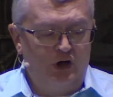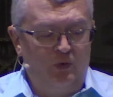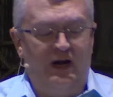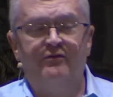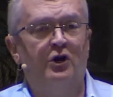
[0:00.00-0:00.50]

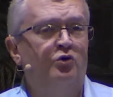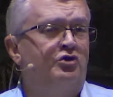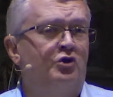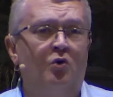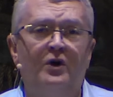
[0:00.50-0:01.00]
We have no
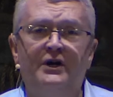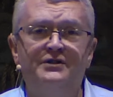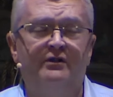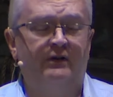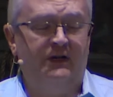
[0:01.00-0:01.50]

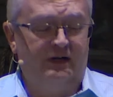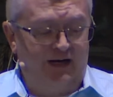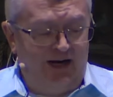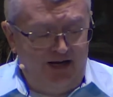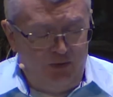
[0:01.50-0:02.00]
stories of
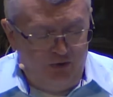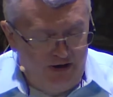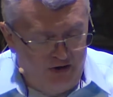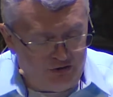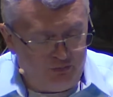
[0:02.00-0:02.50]
anyone
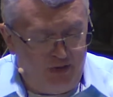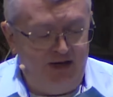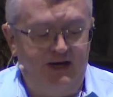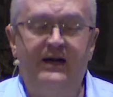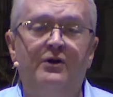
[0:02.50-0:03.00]
else
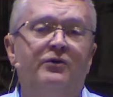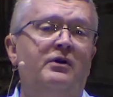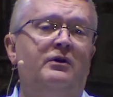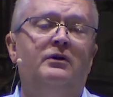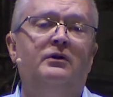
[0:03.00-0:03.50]
being
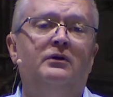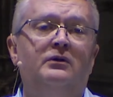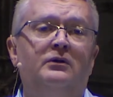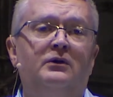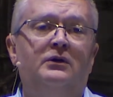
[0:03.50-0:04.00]
healed.
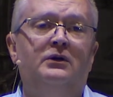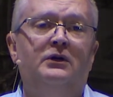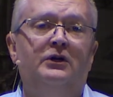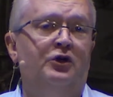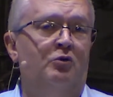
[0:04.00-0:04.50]

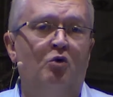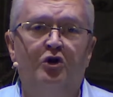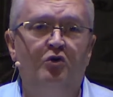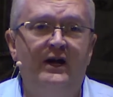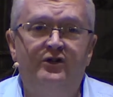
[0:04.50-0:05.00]
No more
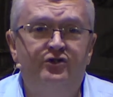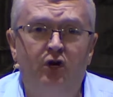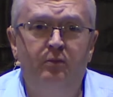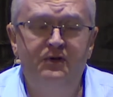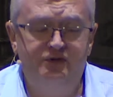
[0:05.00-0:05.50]
great
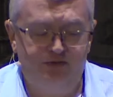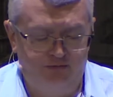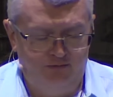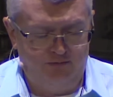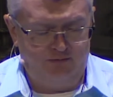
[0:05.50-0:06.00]
sermons.
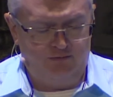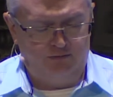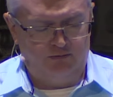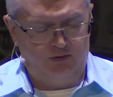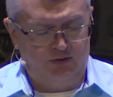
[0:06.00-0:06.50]

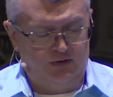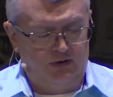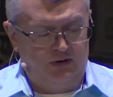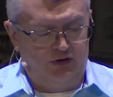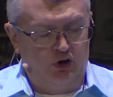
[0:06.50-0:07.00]

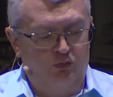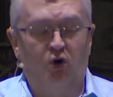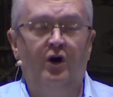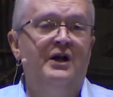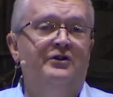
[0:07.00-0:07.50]
No
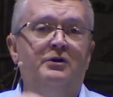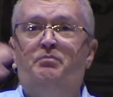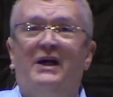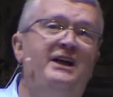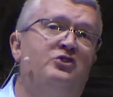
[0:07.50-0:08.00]
more
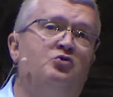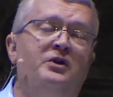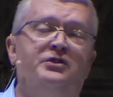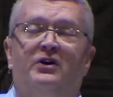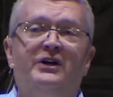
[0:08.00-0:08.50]
debates
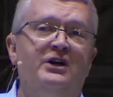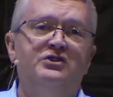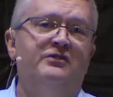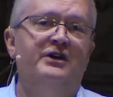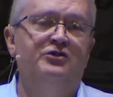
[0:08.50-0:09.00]
with the
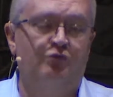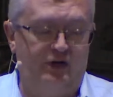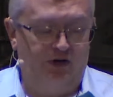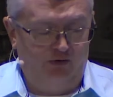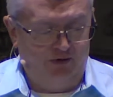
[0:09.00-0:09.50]
leaders of
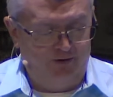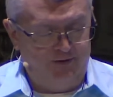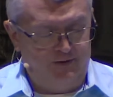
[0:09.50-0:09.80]
Israel.